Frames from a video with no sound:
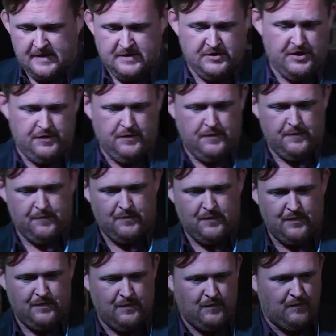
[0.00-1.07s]
So
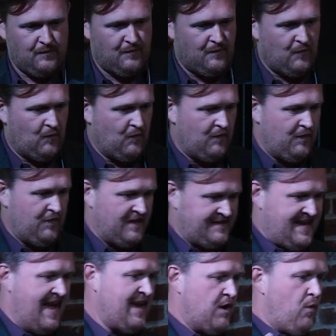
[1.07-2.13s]
the
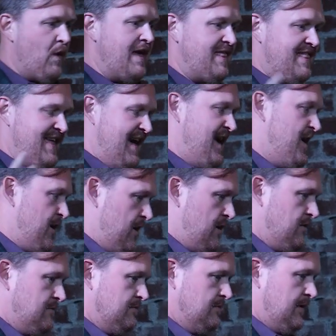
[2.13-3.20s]
takeaway
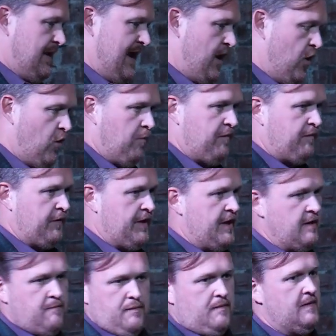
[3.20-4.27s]
there, and
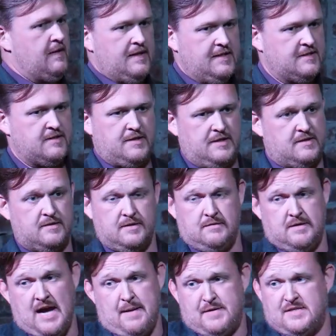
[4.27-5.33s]
hopefully it's
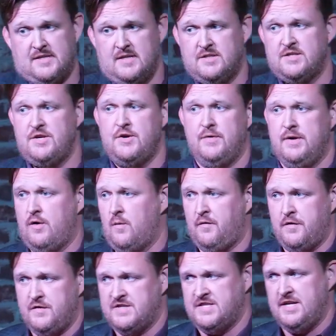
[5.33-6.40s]
common sense to you, and
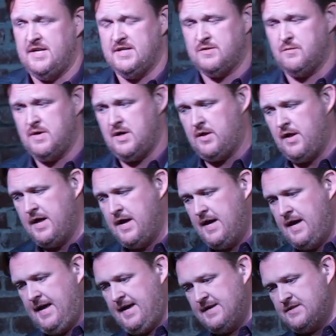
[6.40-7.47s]
hopefully you see it as well,
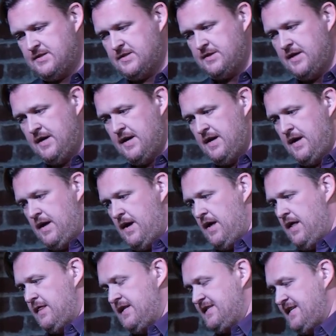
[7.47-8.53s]
is
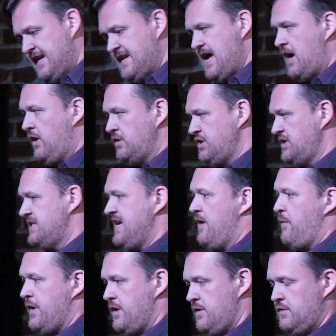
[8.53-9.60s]
the technologies that
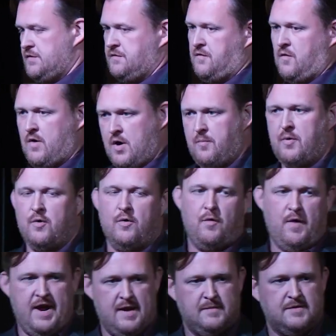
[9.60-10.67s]
we use for our
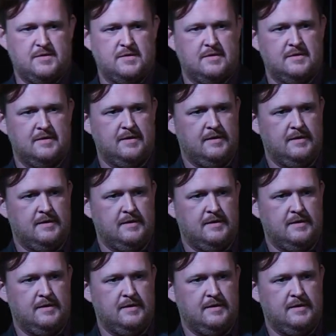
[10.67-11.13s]
programs